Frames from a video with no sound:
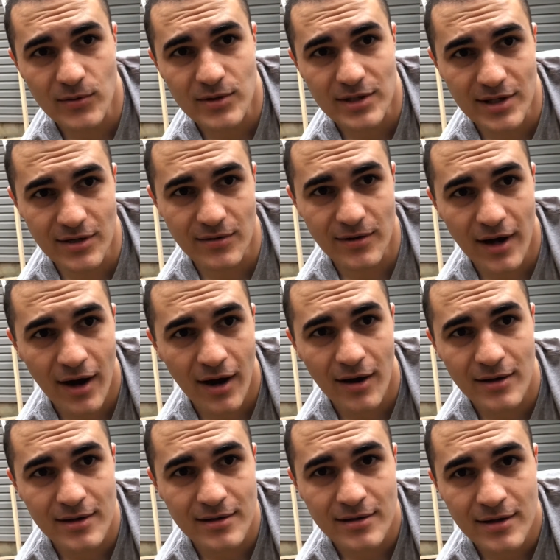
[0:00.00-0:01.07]
stick
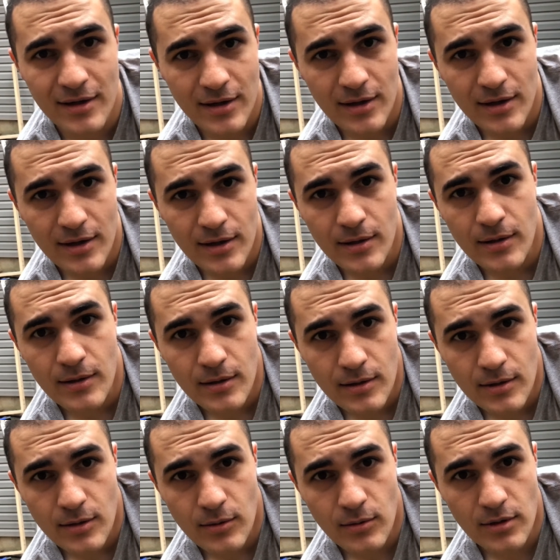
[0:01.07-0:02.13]
around and
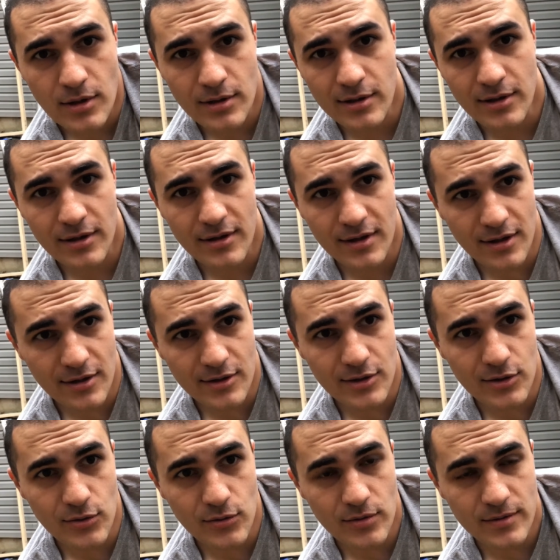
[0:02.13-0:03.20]
we'll learn a thing or
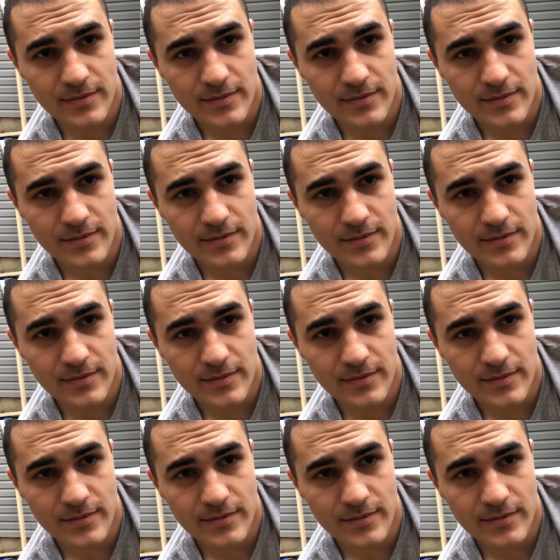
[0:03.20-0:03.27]
two.